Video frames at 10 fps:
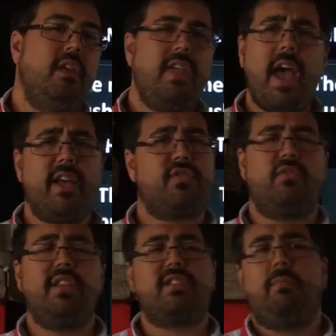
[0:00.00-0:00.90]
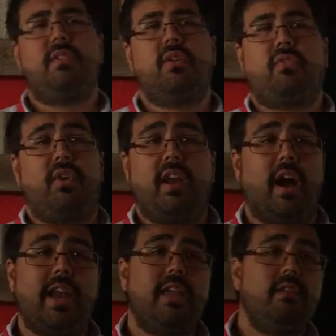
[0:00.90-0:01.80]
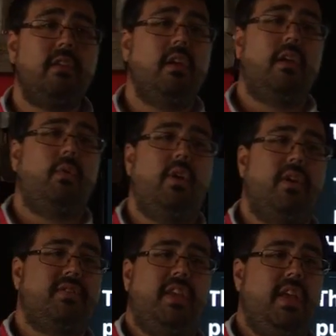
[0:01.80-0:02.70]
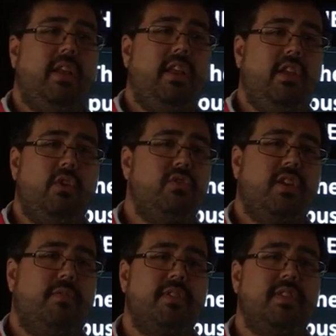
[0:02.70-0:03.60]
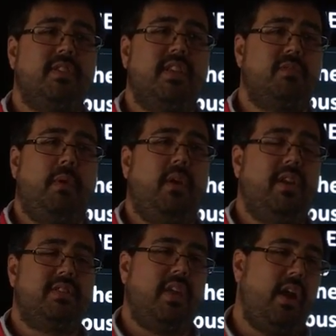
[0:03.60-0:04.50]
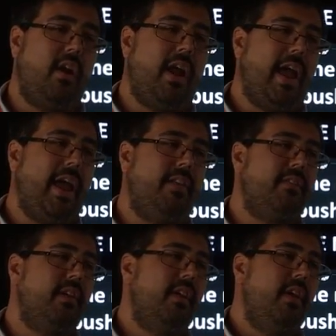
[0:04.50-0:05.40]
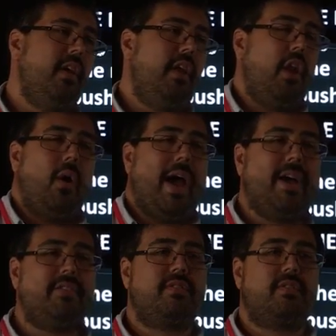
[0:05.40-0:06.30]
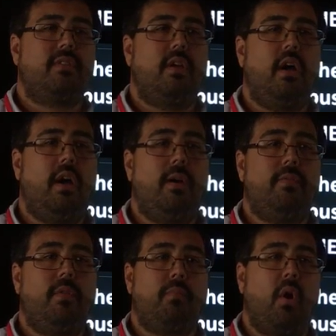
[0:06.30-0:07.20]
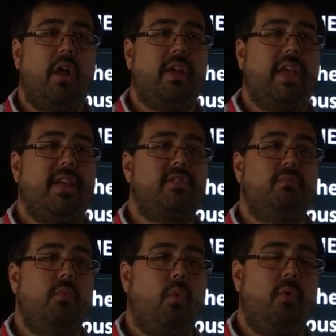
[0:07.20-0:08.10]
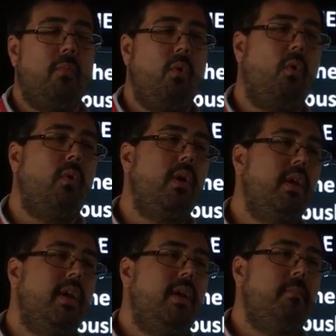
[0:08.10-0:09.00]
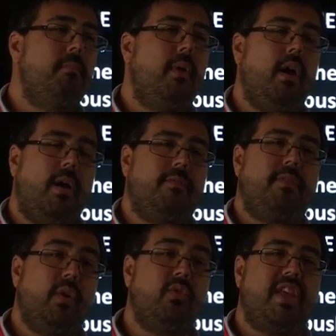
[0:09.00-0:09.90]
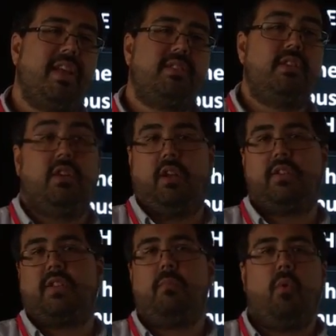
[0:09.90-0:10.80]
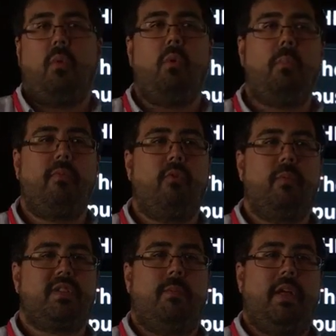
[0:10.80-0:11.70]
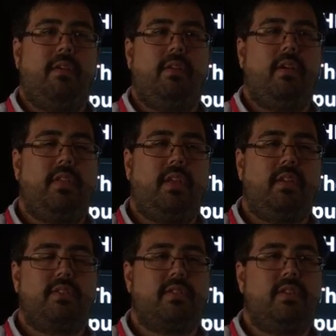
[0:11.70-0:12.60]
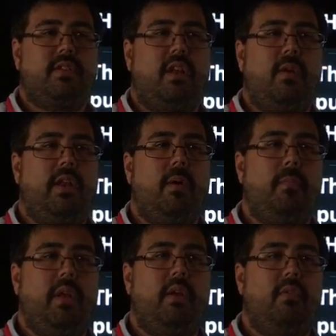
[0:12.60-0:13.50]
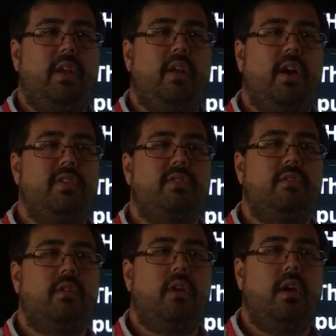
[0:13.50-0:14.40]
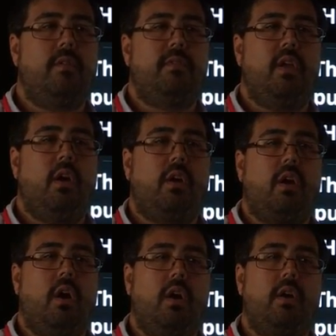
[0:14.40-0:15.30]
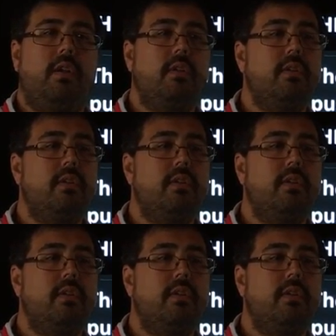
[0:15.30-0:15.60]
Yeah, it's really similar to 390. We're not seeing any huge differences in experience there. And, you know, as the product gets more and more field tested, you're going to see more and more performance come out of it. I think it's going to end up being a really nice VR card.